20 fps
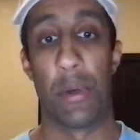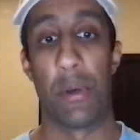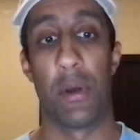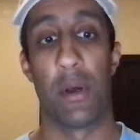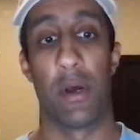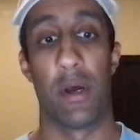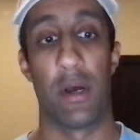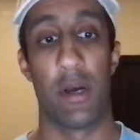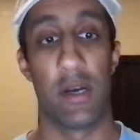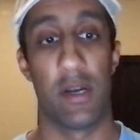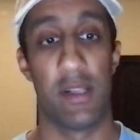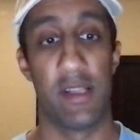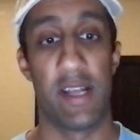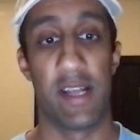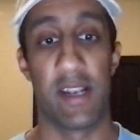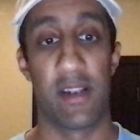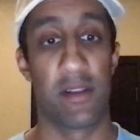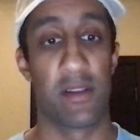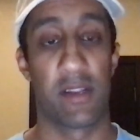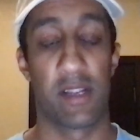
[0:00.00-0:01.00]

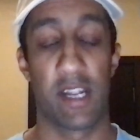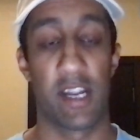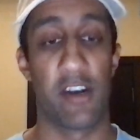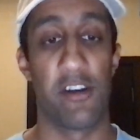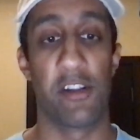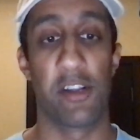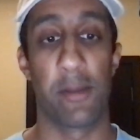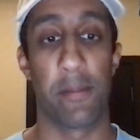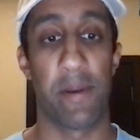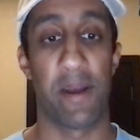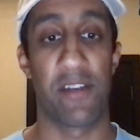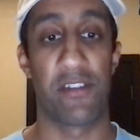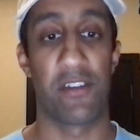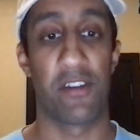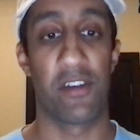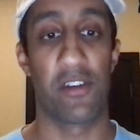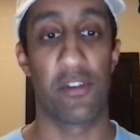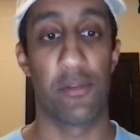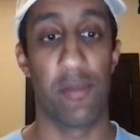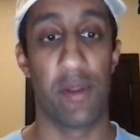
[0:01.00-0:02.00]
then carrying
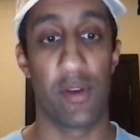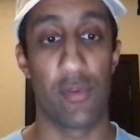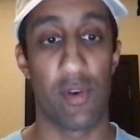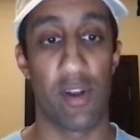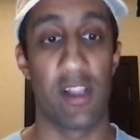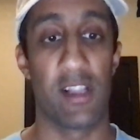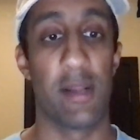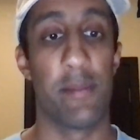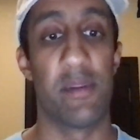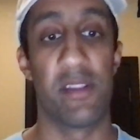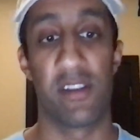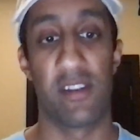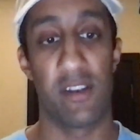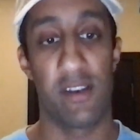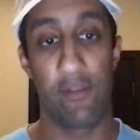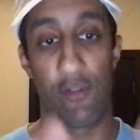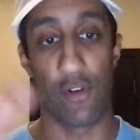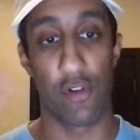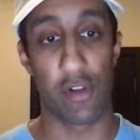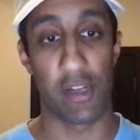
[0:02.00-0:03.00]
capacity could be quite limited.
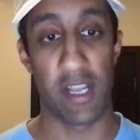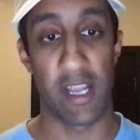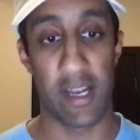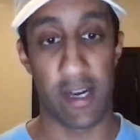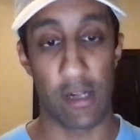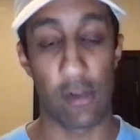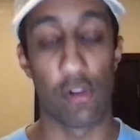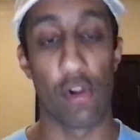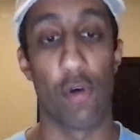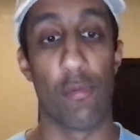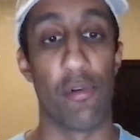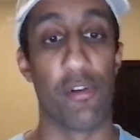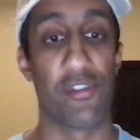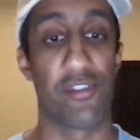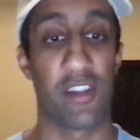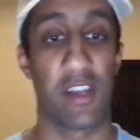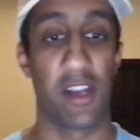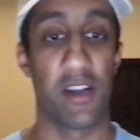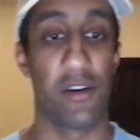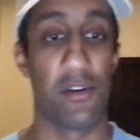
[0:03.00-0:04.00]
If you're looking at a global
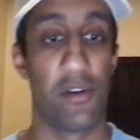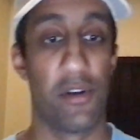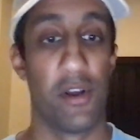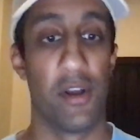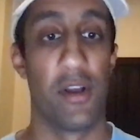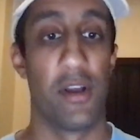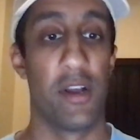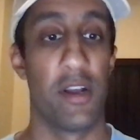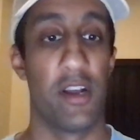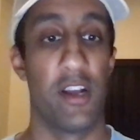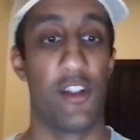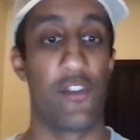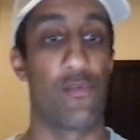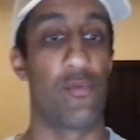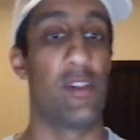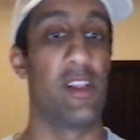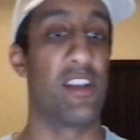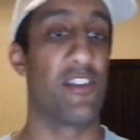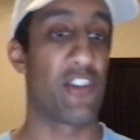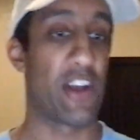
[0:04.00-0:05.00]
scale, it's
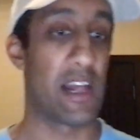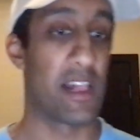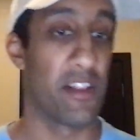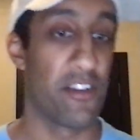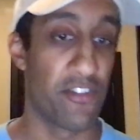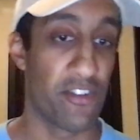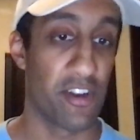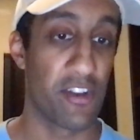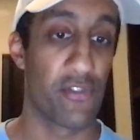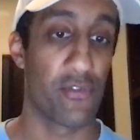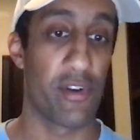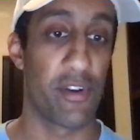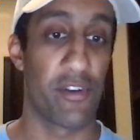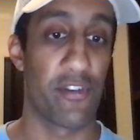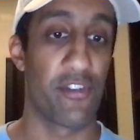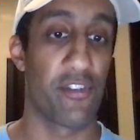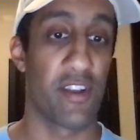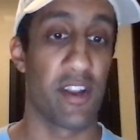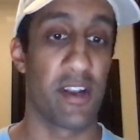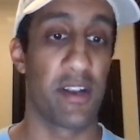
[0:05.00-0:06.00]
really challenging to
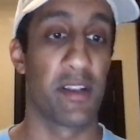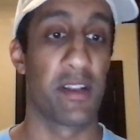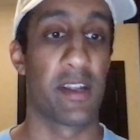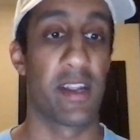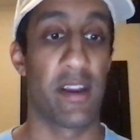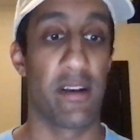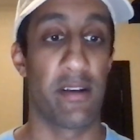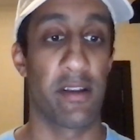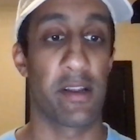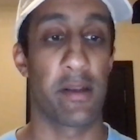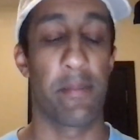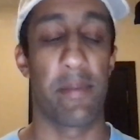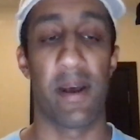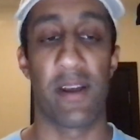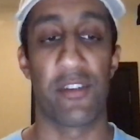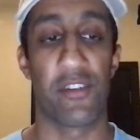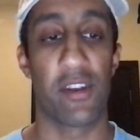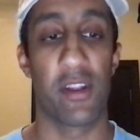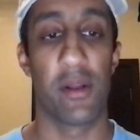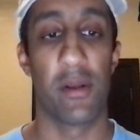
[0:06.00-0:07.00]
understand carrying
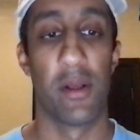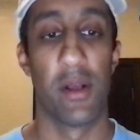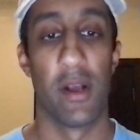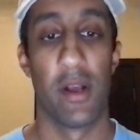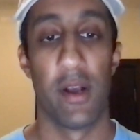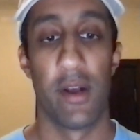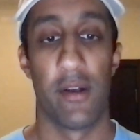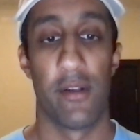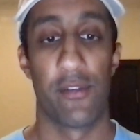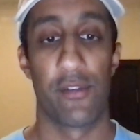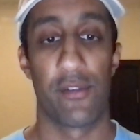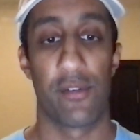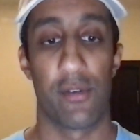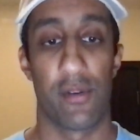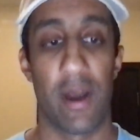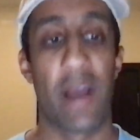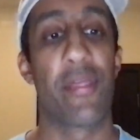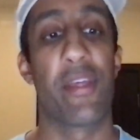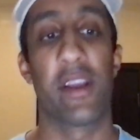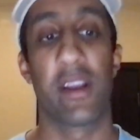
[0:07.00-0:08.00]
capacity. So
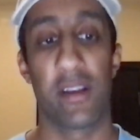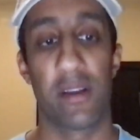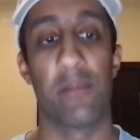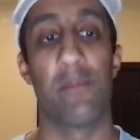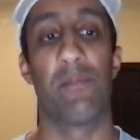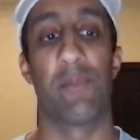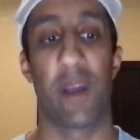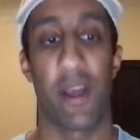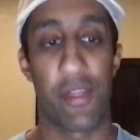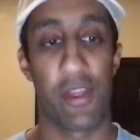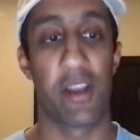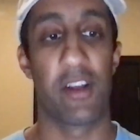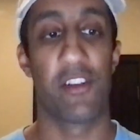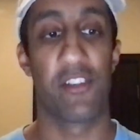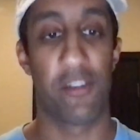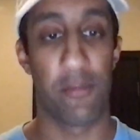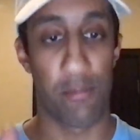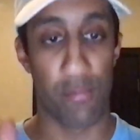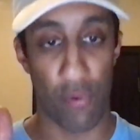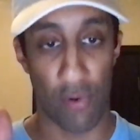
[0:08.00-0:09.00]
I think it's
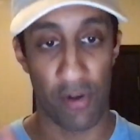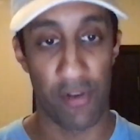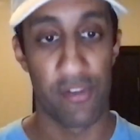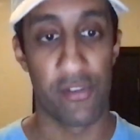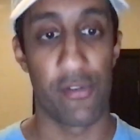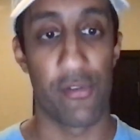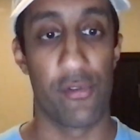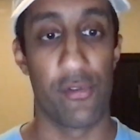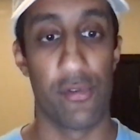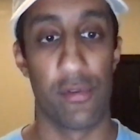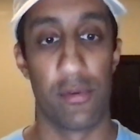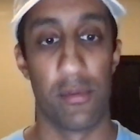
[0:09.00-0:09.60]
important to